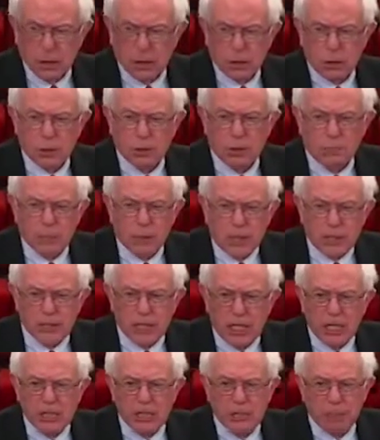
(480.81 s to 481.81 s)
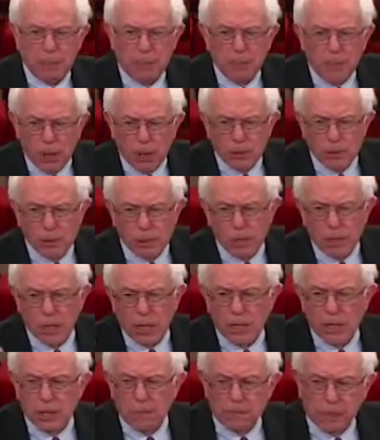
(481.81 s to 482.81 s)
to the President's proposal
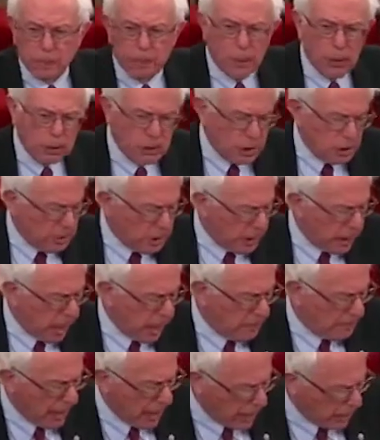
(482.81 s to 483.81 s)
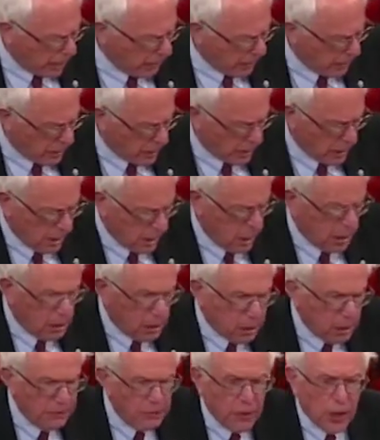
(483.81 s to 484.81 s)
and the proposal that came out of
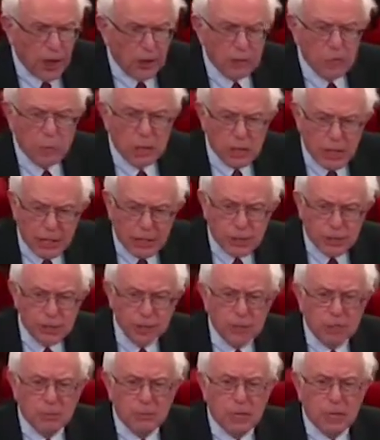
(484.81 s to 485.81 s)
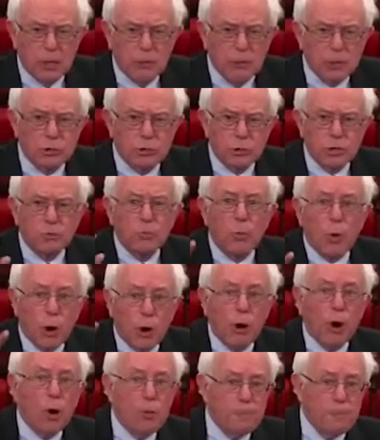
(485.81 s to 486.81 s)
the Foreign Relations Committee, which was
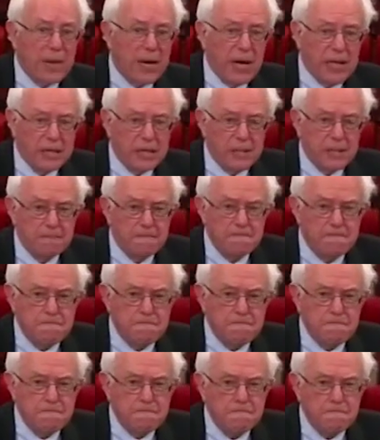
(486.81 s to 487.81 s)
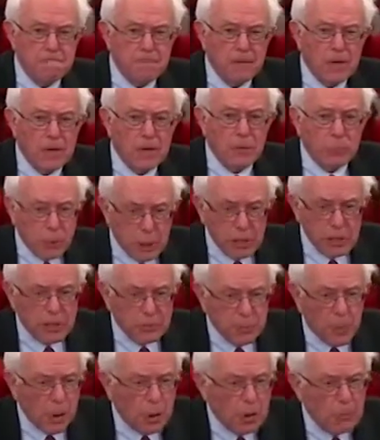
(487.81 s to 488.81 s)
more open-ended and really
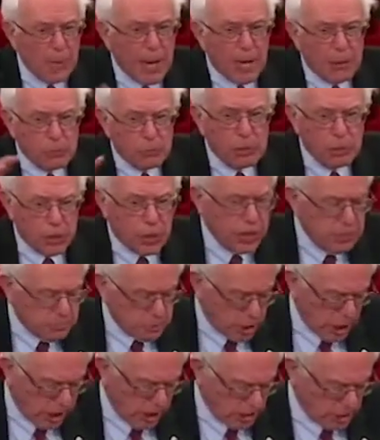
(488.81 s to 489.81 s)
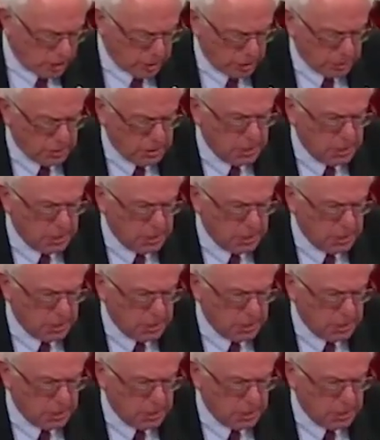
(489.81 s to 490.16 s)
spoke about regime change.